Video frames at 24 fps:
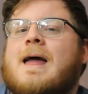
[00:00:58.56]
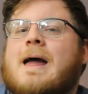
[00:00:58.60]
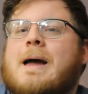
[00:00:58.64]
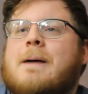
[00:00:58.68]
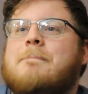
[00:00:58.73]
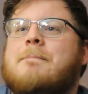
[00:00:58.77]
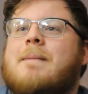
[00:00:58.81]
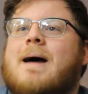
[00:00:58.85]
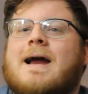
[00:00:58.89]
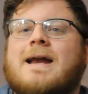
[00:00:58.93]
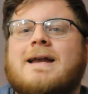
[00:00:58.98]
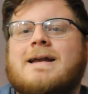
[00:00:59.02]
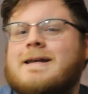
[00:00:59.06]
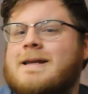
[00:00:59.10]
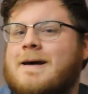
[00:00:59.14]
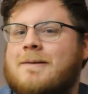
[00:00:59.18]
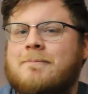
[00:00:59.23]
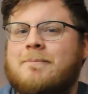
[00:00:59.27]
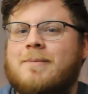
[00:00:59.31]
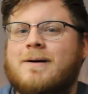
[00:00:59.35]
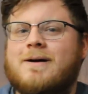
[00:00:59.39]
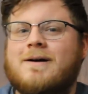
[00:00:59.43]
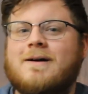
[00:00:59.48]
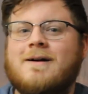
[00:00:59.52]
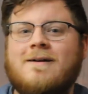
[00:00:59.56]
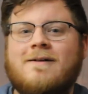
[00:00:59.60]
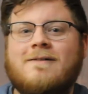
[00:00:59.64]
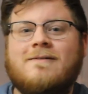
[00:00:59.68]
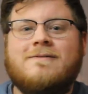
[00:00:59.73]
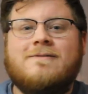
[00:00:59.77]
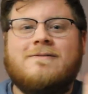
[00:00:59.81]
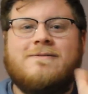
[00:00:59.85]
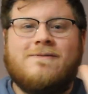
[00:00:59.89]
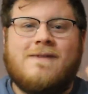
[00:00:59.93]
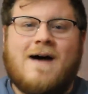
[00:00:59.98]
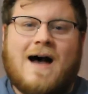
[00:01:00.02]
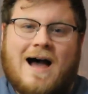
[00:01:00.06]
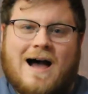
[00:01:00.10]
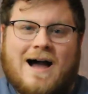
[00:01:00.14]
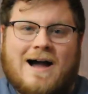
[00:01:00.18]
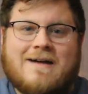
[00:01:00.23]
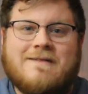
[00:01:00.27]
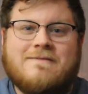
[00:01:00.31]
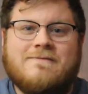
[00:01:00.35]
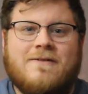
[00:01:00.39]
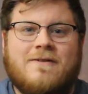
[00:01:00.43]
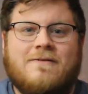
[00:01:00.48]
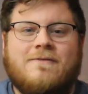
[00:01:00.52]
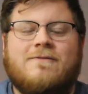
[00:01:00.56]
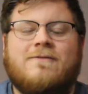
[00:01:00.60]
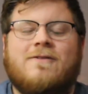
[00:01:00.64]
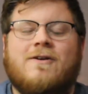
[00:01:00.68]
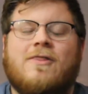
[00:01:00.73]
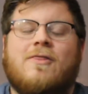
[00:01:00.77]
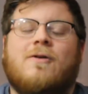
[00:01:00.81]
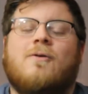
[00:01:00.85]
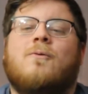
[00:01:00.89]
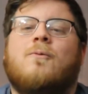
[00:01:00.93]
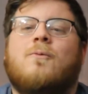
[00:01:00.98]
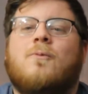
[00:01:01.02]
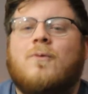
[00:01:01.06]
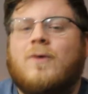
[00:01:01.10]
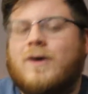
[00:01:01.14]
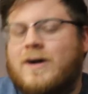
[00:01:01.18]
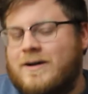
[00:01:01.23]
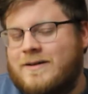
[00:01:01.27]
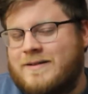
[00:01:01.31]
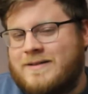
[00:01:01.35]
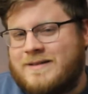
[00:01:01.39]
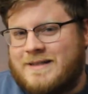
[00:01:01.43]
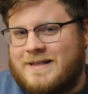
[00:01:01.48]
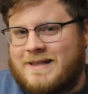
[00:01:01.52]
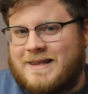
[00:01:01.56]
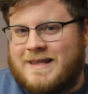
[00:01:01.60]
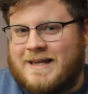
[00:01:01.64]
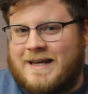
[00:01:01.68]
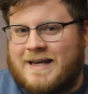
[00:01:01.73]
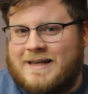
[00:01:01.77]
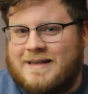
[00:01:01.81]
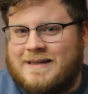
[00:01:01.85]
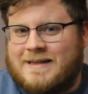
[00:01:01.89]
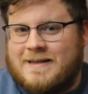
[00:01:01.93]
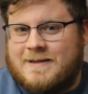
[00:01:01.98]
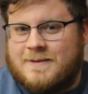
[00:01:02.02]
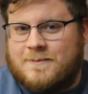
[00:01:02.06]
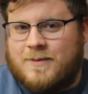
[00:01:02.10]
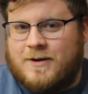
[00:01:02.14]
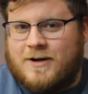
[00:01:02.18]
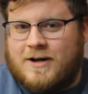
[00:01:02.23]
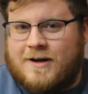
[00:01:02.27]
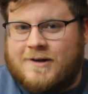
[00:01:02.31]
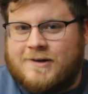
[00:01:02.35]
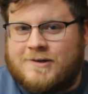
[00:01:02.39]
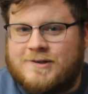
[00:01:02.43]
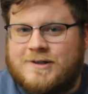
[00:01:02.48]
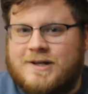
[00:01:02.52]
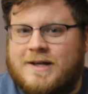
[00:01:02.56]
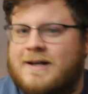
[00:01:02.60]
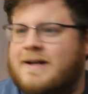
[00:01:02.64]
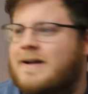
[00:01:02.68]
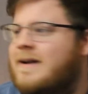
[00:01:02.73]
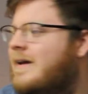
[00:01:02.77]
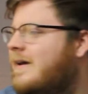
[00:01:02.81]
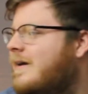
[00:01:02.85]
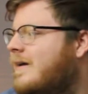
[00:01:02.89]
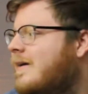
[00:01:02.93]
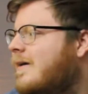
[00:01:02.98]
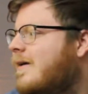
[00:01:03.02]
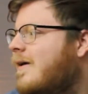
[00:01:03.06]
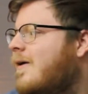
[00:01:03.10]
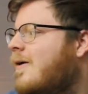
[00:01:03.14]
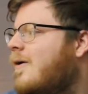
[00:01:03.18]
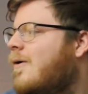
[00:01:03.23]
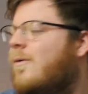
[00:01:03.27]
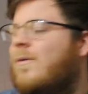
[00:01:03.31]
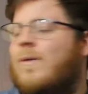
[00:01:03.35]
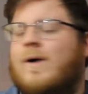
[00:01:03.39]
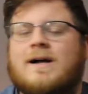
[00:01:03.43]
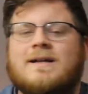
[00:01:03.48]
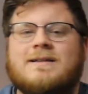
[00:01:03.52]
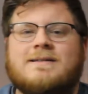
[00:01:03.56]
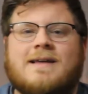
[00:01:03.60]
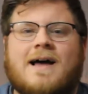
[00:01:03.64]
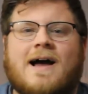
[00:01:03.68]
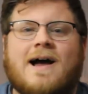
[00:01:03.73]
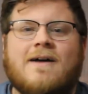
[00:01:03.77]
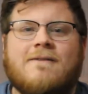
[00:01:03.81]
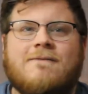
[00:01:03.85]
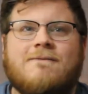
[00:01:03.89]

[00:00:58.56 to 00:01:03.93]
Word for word: my number five for the worst thing in this production was I